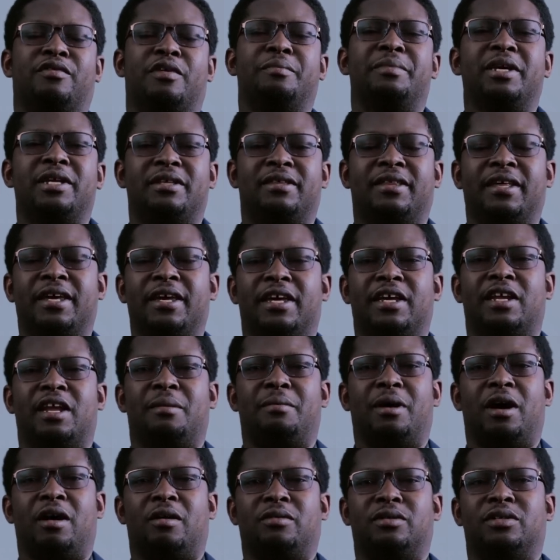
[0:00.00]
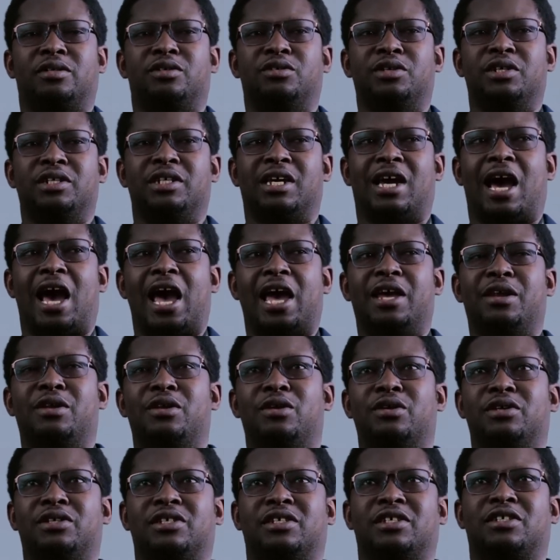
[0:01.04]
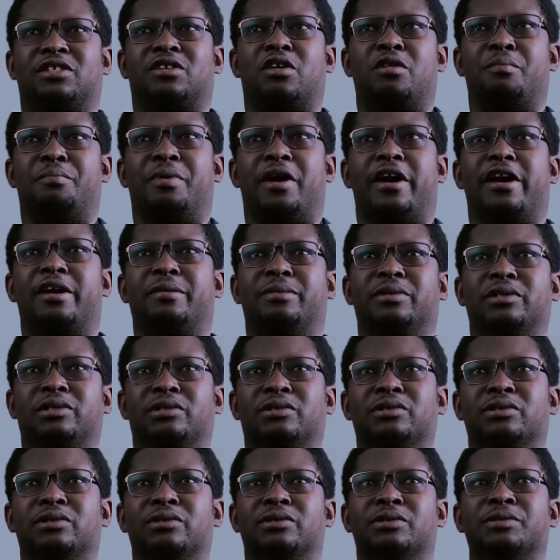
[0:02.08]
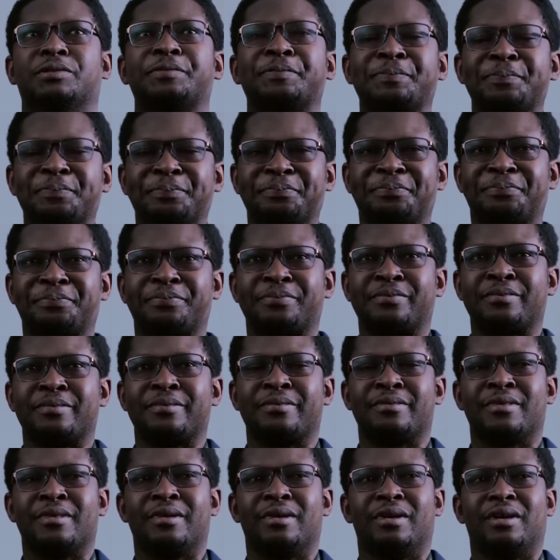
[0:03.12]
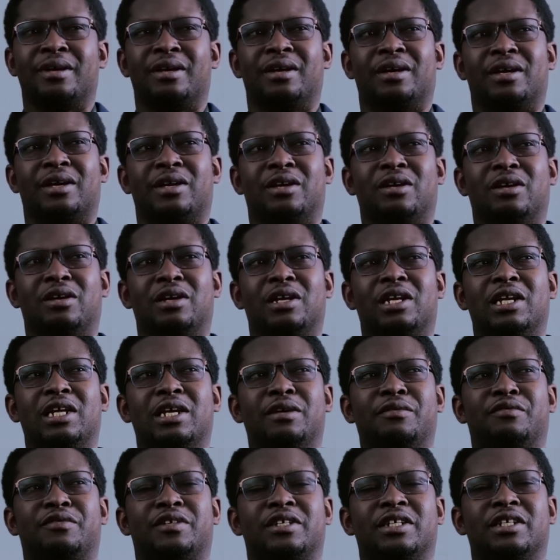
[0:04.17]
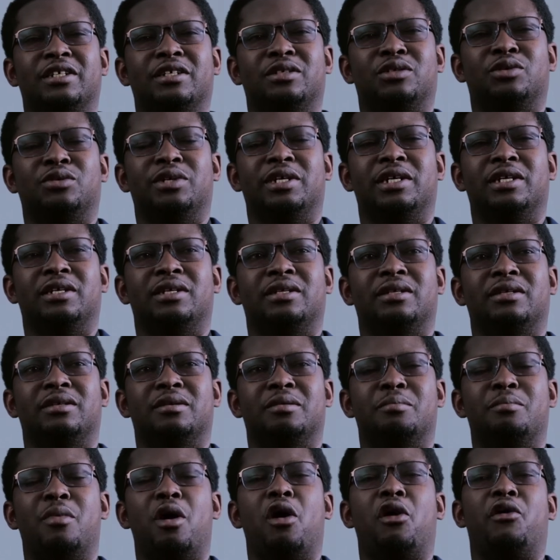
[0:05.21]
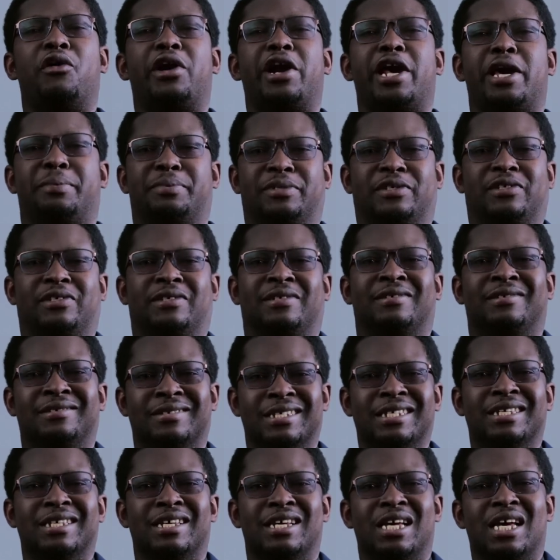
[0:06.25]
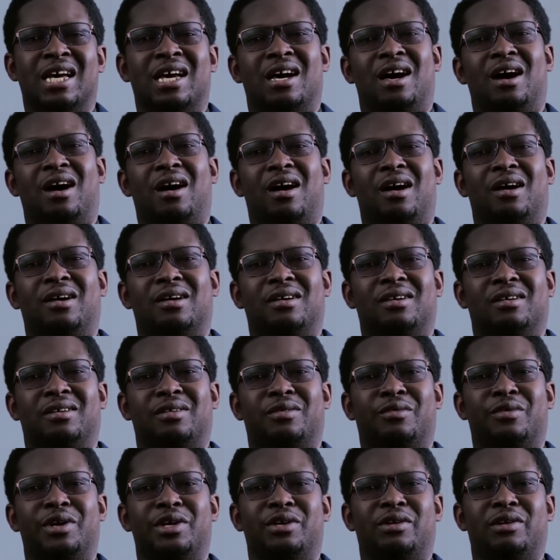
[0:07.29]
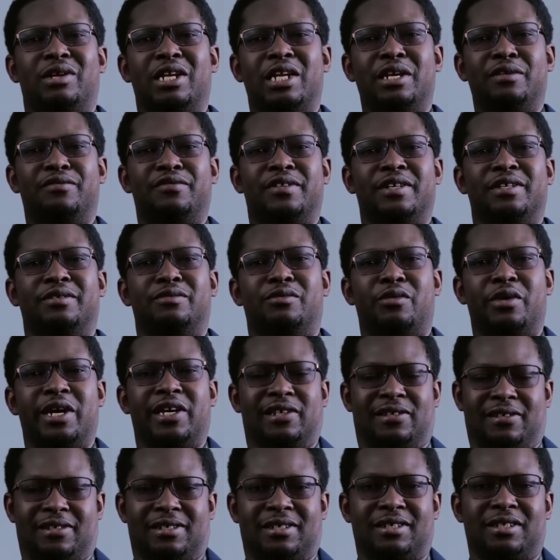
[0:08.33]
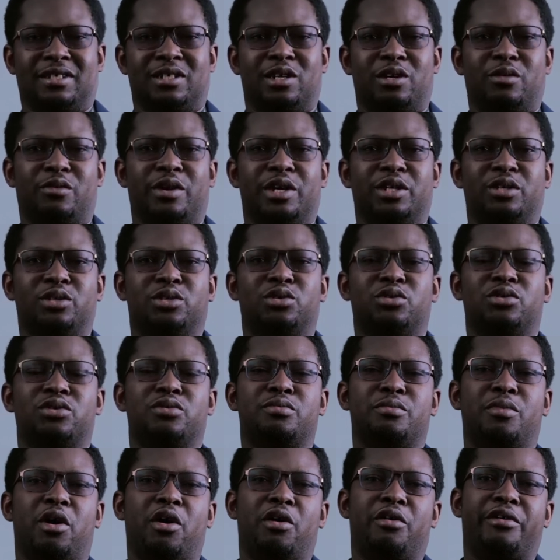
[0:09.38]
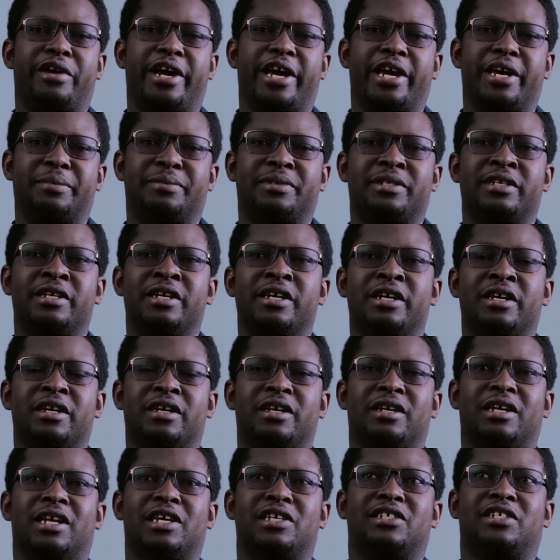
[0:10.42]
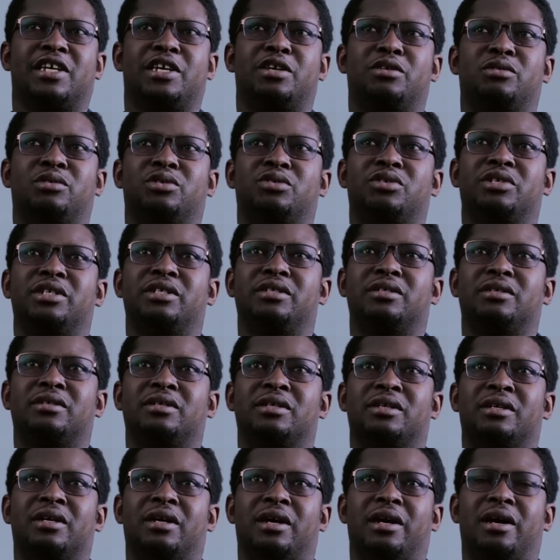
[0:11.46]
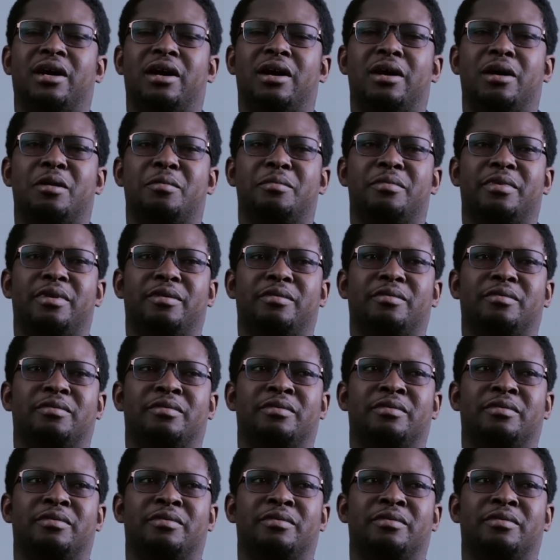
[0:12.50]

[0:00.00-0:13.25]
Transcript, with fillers: for me, thinking about doing the high notes is comparable to, you know, lifting, doing more reps when you're lifting weights. You know, when you do more reps, let's say you're doing um,